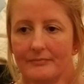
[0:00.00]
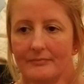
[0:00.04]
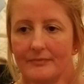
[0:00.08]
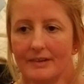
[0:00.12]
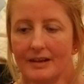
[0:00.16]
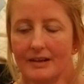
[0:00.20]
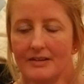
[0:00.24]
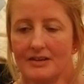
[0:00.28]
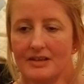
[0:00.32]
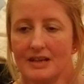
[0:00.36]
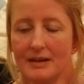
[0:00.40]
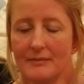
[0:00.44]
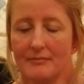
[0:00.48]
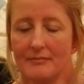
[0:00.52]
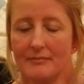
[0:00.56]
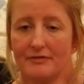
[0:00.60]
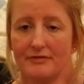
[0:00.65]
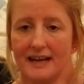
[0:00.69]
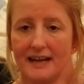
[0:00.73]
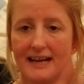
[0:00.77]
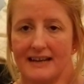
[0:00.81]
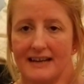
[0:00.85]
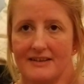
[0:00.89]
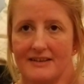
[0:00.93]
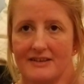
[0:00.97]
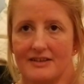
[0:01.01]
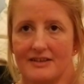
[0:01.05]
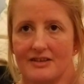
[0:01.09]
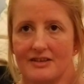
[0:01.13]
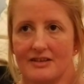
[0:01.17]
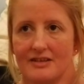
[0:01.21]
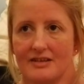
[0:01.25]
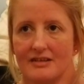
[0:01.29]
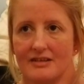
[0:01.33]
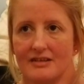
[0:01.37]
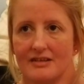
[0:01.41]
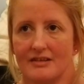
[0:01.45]
some
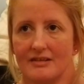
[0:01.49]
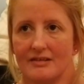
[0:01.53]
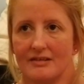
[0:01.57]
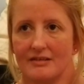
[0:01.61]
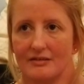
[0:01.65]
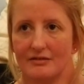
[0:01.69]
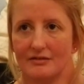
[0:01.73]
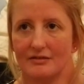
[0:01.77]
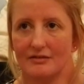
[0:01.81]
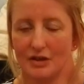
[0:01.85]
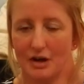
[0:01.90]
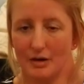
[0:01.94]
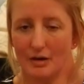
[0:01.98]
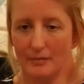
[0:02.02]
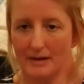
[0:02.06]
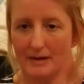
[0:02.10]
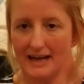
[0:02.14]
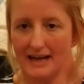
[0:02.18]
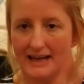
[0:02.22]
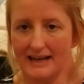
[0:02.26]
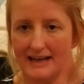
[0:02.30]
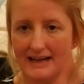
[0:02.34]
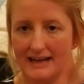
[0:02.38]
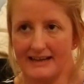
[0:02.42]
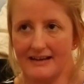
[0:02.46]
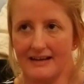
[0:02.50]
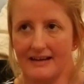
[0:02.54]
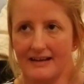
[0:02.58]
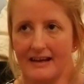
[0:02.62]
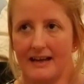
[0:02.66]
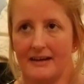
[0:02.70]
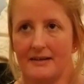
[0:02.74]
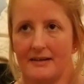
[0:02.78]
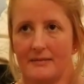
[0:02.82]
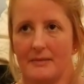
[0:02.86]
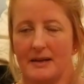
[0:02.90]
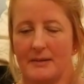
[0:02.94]
friends, not many,
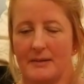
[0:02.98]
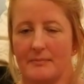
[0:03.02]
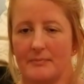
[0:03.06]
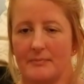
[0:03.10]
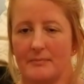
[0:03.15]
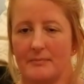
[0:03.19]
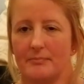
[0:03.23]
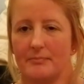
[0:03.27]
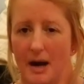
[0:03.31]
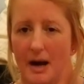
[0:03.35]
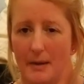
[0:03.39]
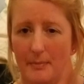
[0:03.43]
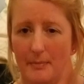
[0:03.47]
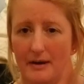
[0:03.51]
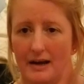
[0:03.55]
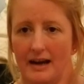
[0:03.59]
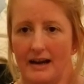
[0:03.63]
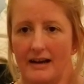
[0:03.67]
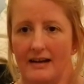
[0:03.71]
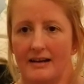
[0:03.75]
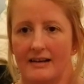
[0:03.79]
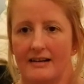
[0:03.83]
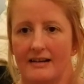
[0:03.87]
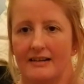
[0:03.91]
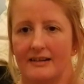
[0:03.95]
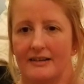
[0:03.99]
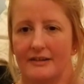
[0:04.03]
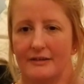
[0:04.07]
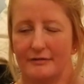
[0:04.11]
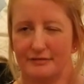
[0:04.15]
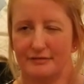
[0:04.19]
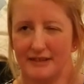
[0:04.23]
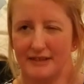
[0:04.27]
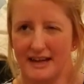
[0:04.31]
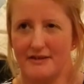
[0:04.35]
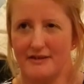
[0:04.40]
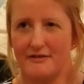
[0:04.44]
and I mean proper
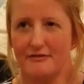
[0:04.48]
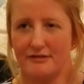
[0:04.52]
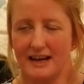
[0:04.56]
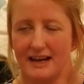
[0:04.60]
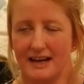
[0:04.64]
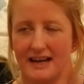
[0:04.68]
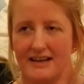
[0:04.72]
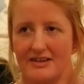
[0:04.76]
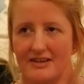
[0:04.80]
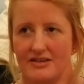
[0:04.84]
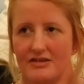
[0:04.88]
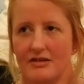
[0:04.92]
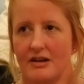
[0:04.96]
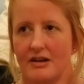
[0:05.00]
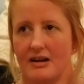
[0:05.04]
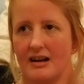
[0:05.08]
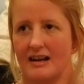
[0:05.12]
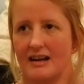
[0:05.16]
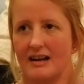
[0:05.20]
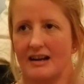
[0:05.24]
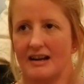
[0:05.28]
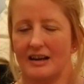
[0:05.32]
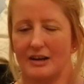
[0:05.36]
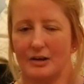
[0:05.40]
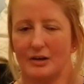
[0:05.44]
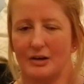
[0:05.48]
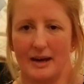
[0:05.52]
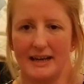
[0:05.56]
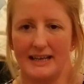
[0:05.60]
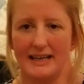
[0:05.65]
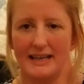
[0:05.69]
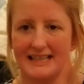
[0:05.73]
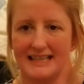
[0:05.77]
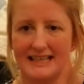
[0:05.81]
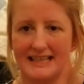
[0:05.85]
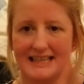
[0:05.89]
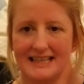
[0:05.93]
friends, not
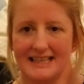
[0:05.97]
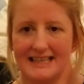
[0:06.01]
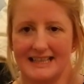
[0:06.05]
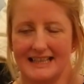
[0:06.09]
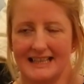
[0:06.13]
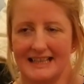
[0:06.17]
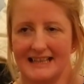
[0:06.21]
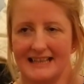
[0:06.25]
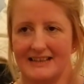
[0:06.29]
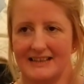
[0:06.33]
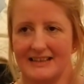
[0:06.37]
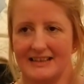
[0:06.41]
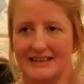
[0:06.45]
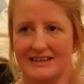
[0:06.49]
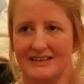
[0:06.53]
acquaintances.